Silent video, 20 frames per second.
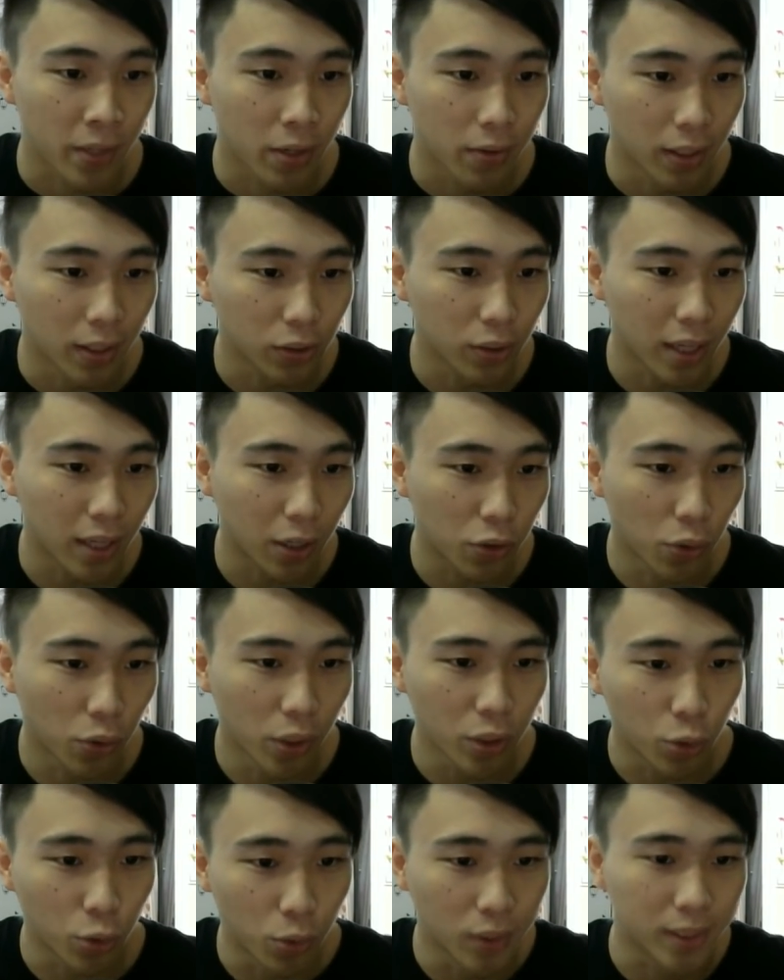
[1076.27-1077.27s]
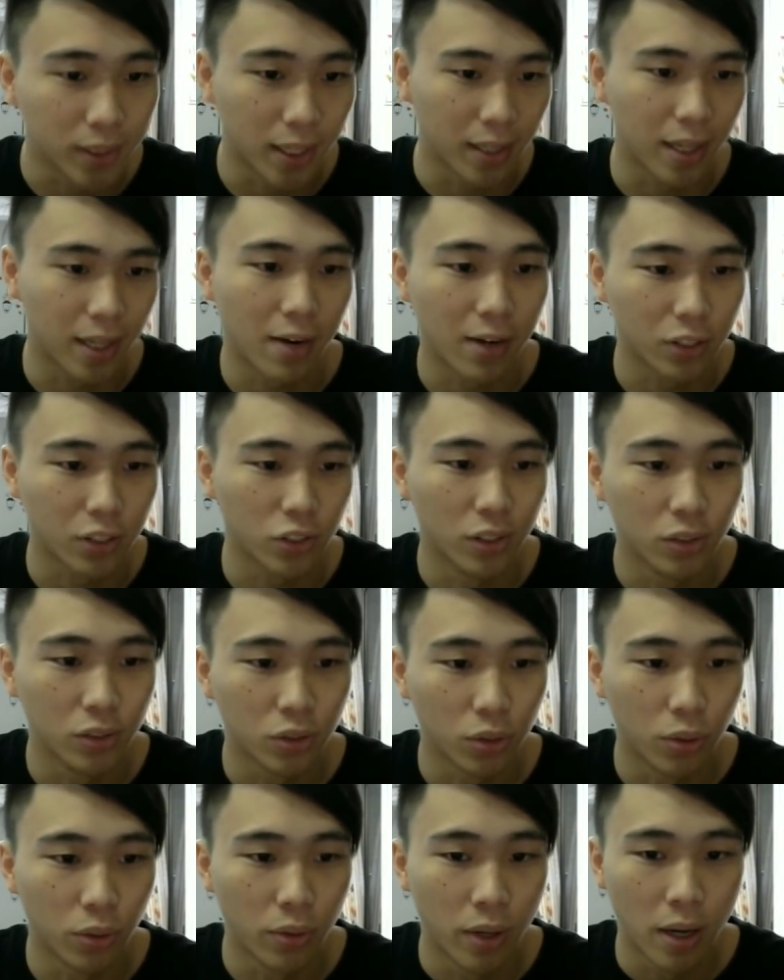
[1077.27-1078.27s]
Right, so they're going towards that direction,
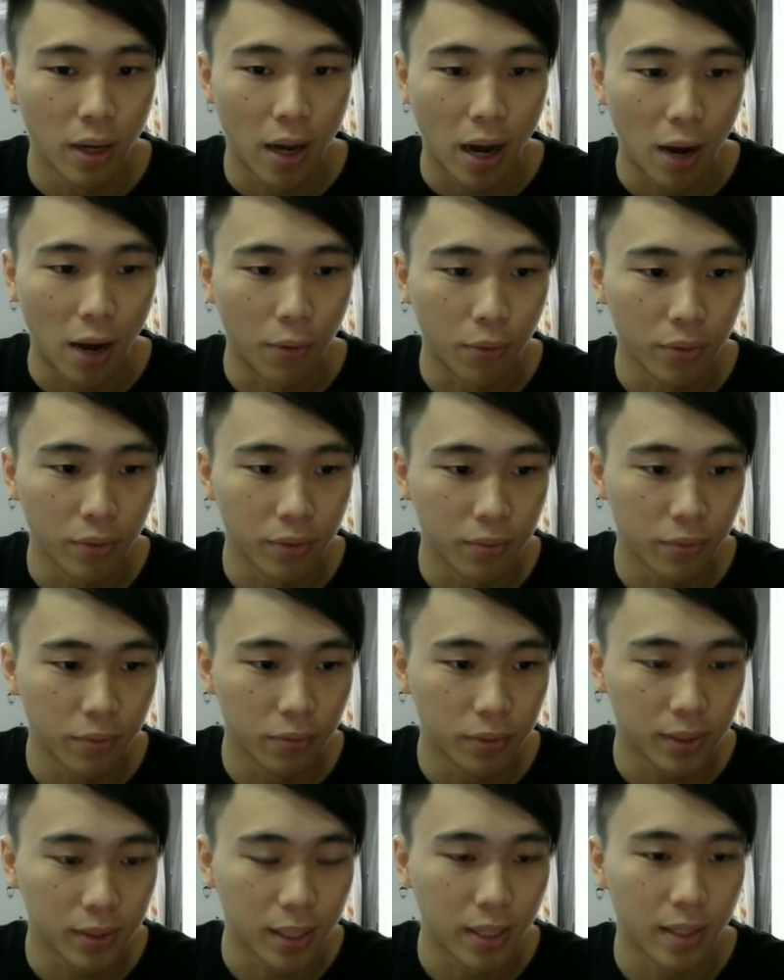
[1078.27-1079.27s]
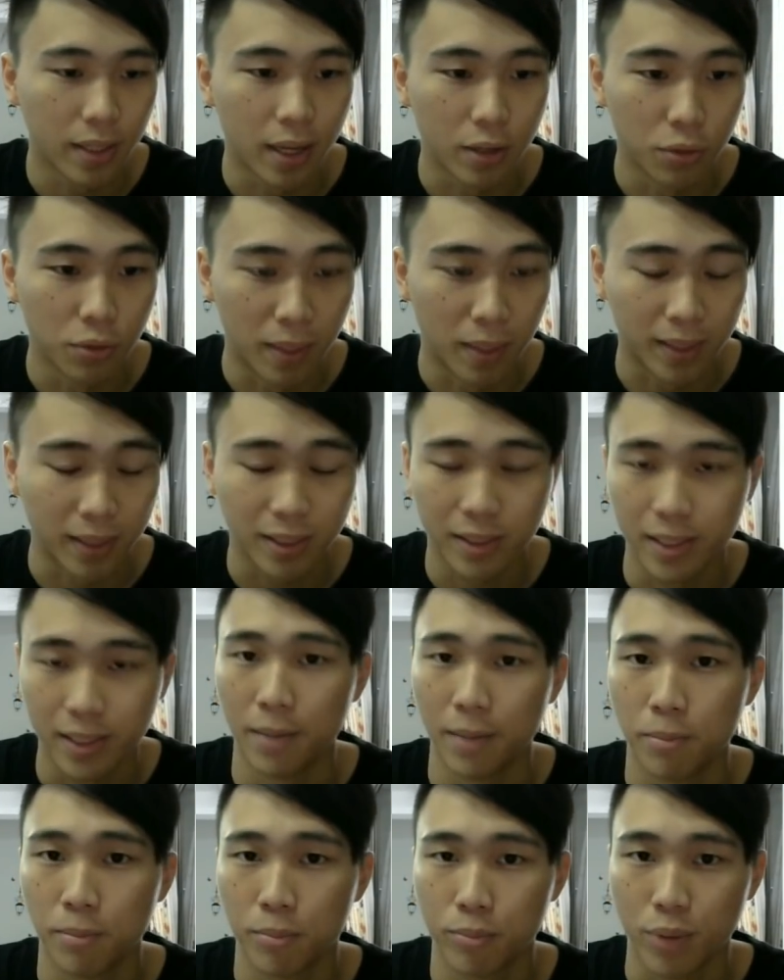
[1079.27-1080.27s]
so I would say that you must
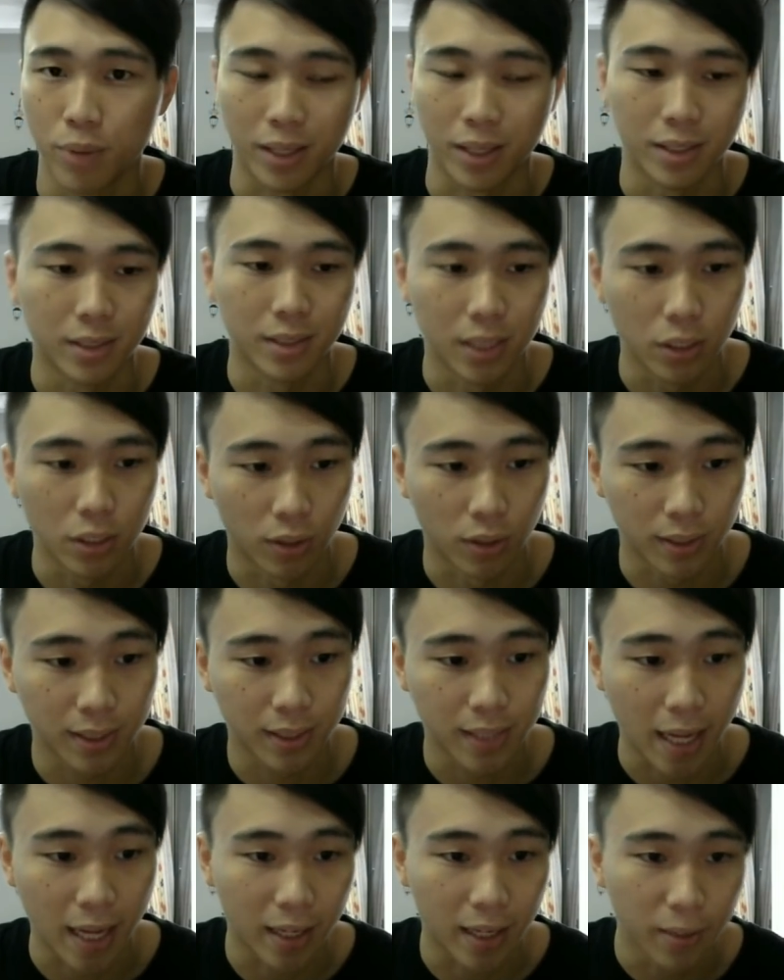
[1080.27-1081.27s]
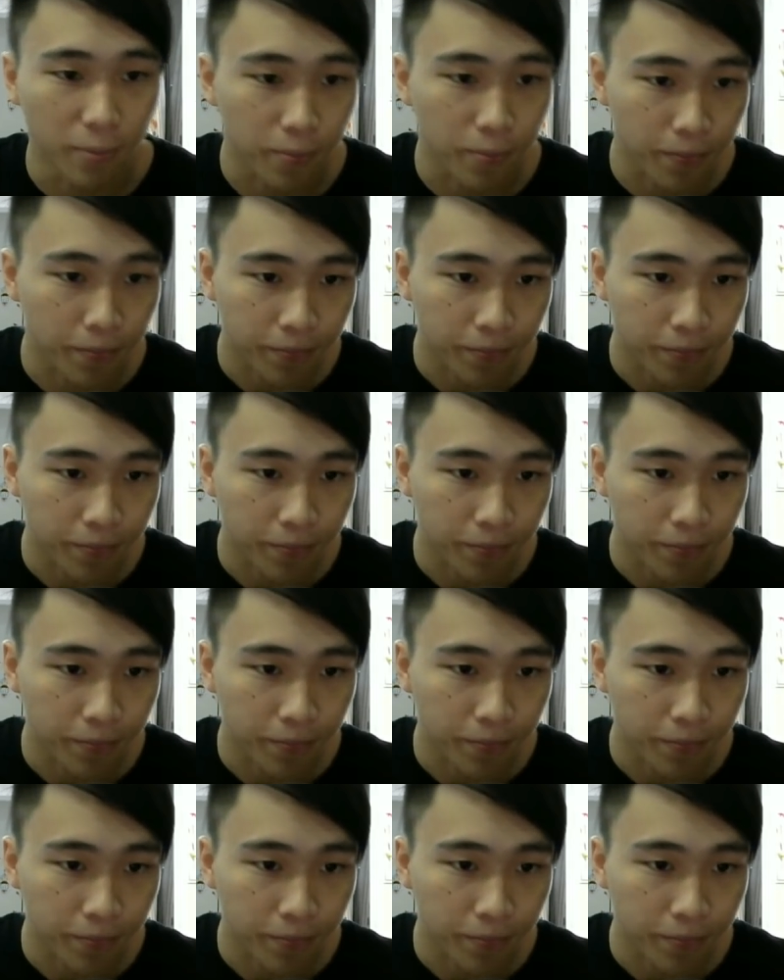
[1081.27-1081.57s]
start practicing your stacking.